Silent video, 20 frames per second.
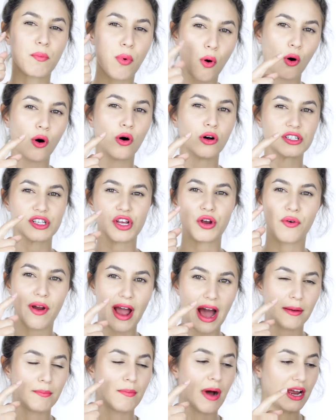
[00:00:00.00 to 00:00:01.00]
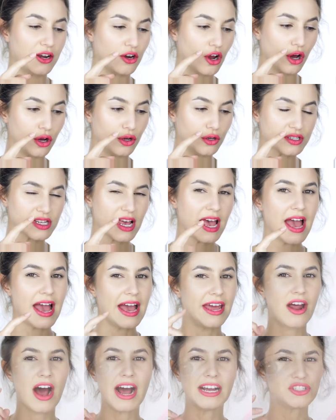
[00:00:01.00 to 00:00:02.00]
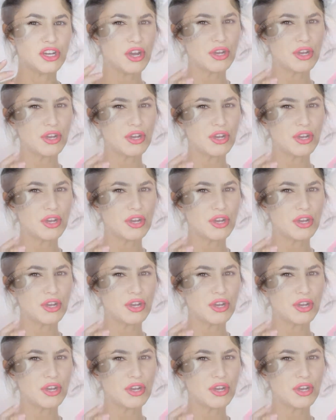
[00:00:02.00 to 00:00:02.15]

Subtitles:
the pores around my nose, and I